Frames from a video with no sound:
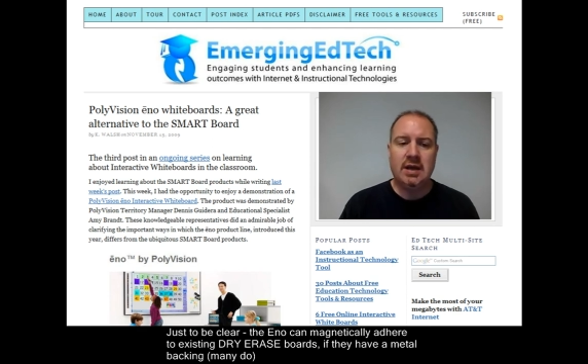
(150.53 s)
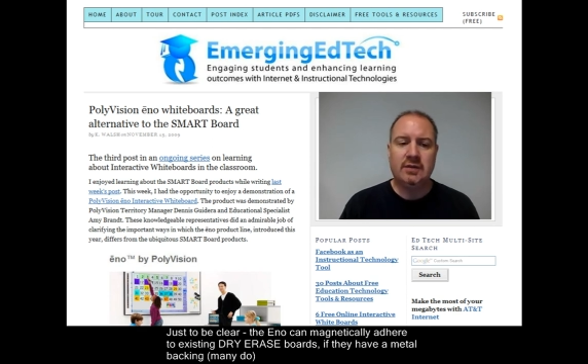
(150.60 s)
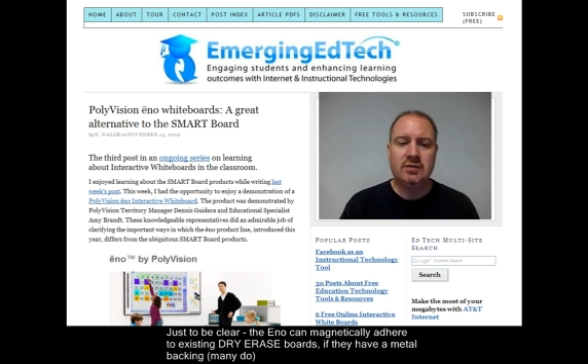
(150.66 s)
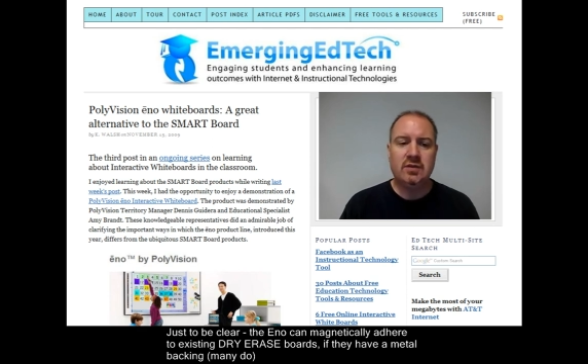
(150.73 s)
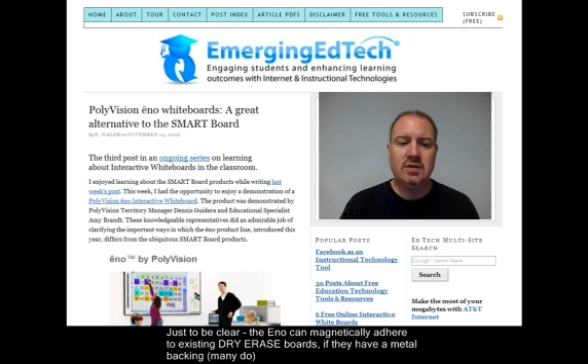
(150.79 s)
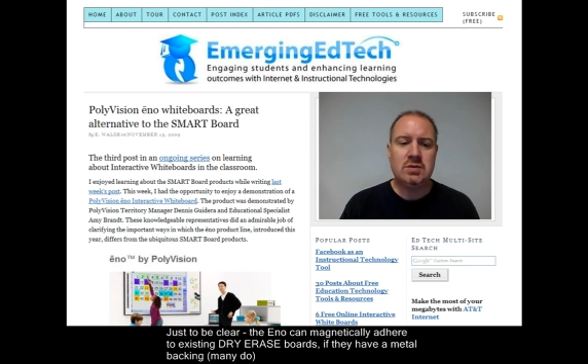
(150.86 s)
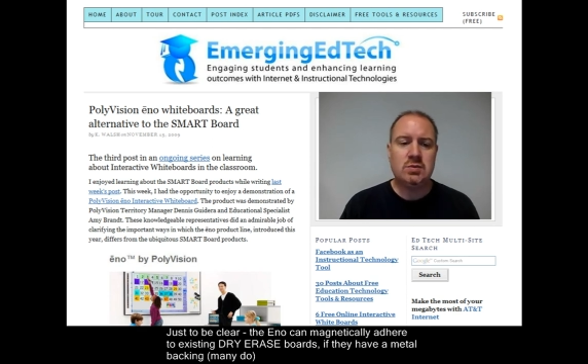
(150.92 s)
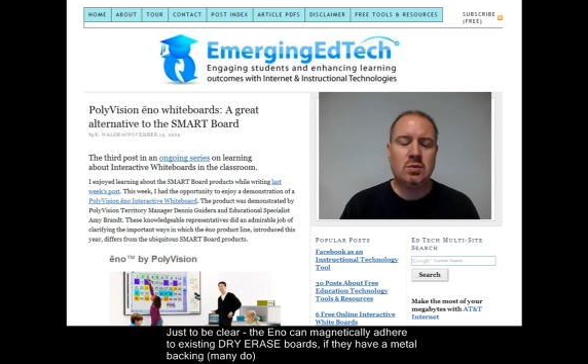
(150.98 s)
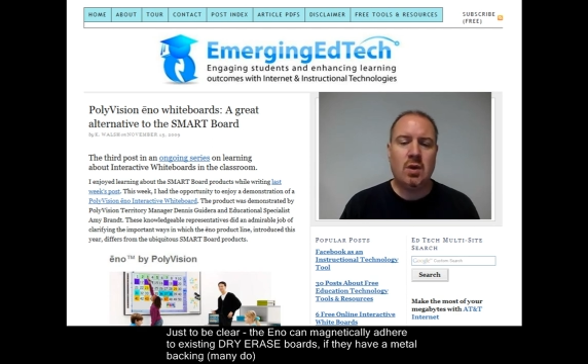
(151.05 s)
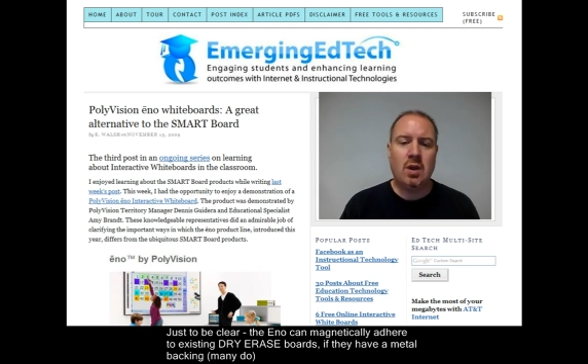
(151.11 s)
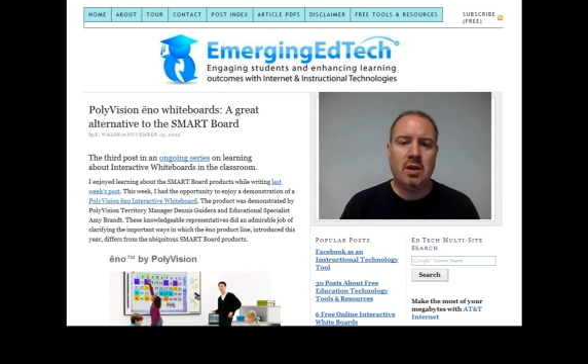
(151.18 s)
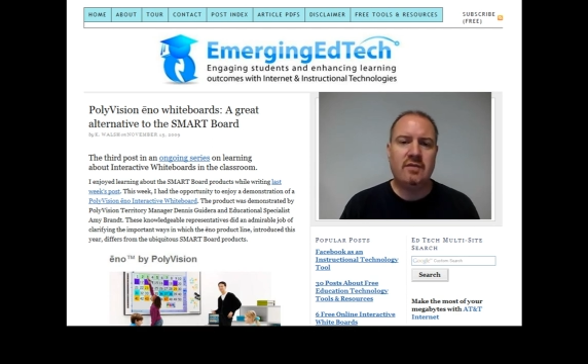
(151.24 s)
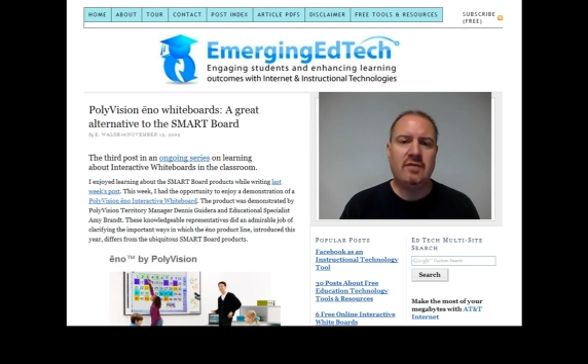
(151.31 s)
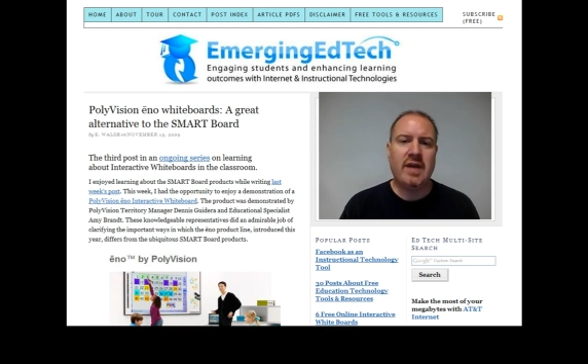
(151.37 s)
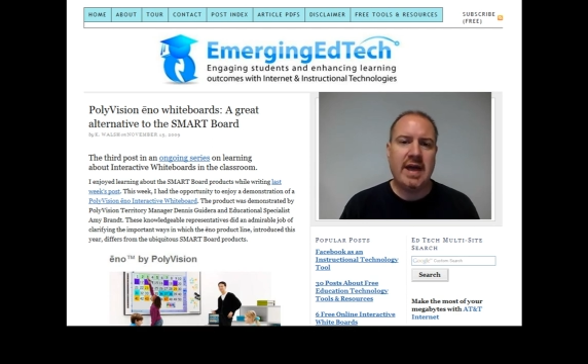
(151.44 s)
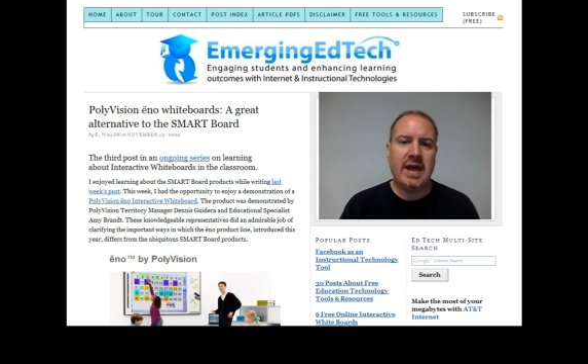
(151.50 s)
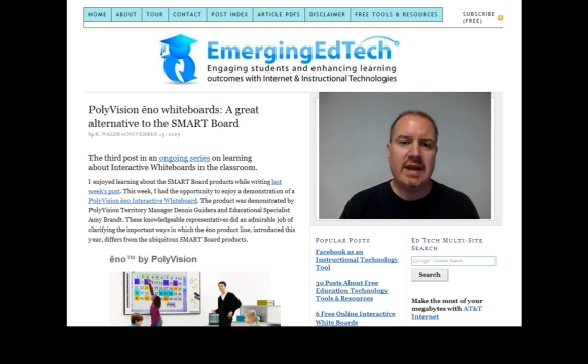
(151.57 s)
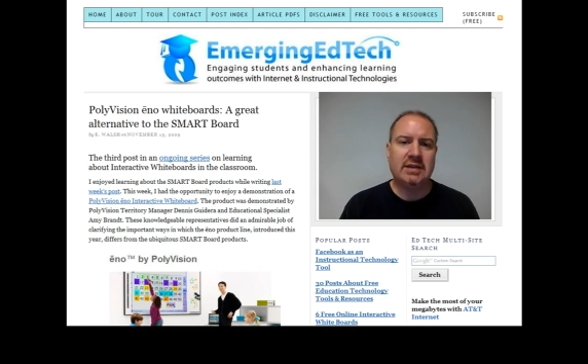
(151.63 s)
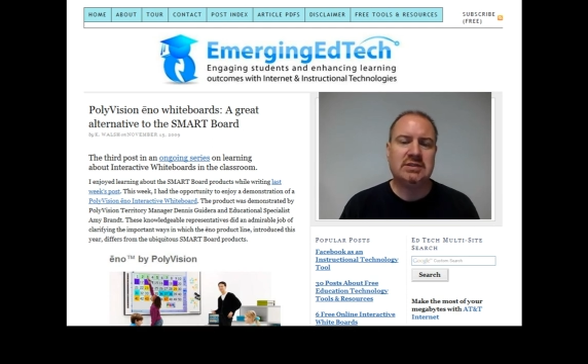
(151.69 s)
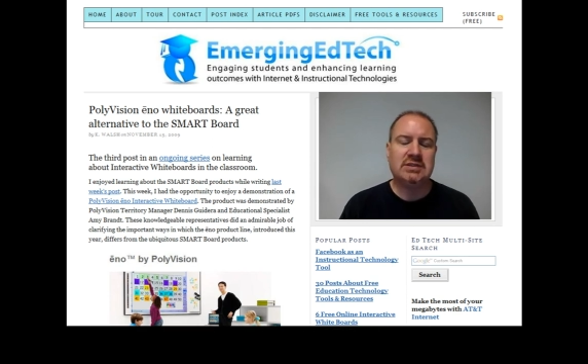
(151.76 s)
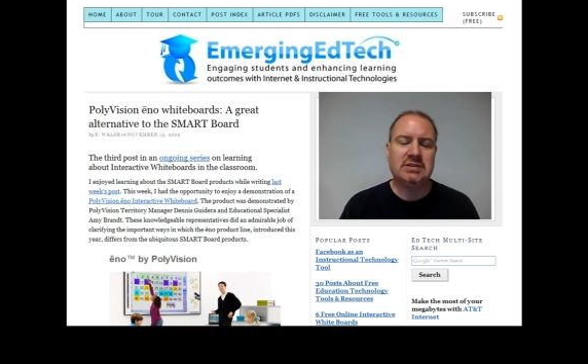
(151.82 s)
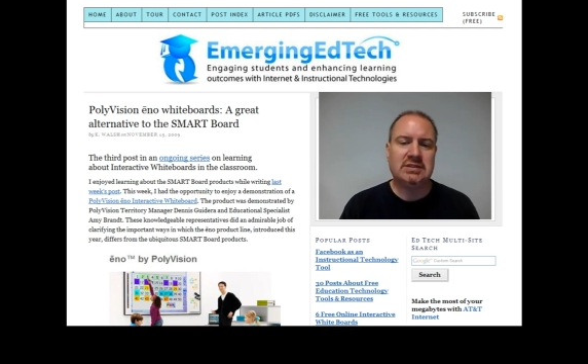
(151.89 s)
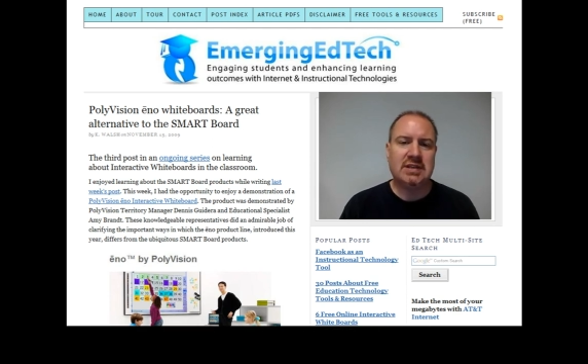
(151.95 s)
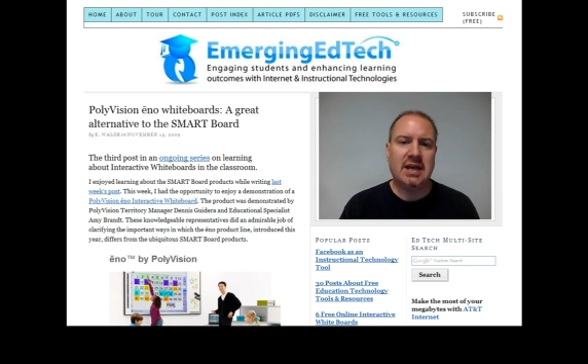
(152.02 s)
So these were all advantages